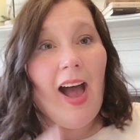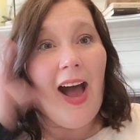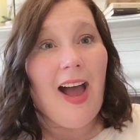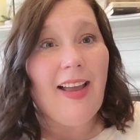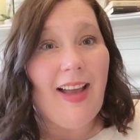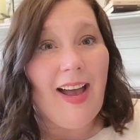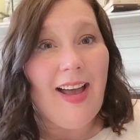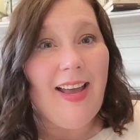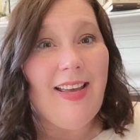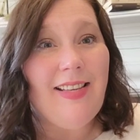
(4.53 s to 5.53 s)

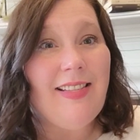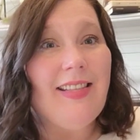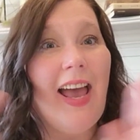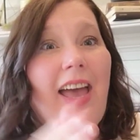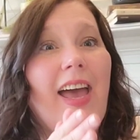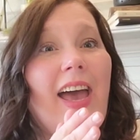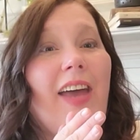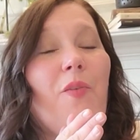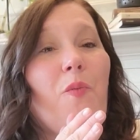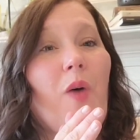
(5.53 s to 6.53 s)
Hi guys,
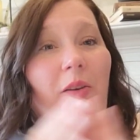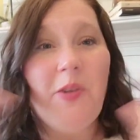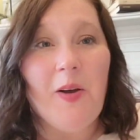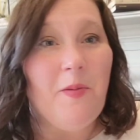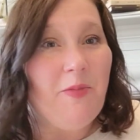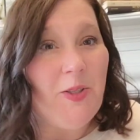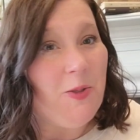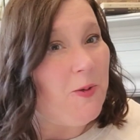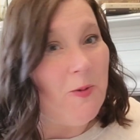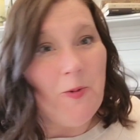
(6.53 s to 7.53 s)
and welcome
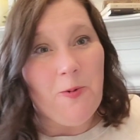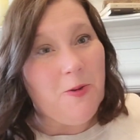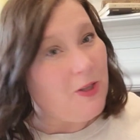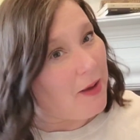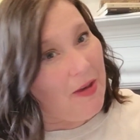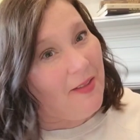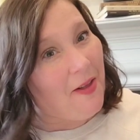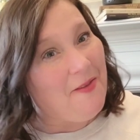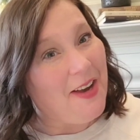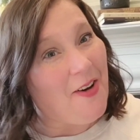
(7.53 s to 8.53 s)
to Jamie
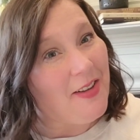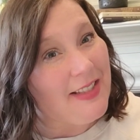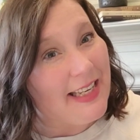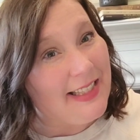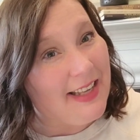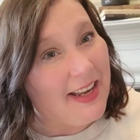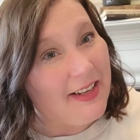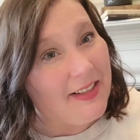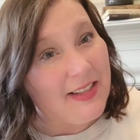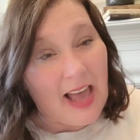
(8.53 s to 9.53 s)
Loving All Seasons.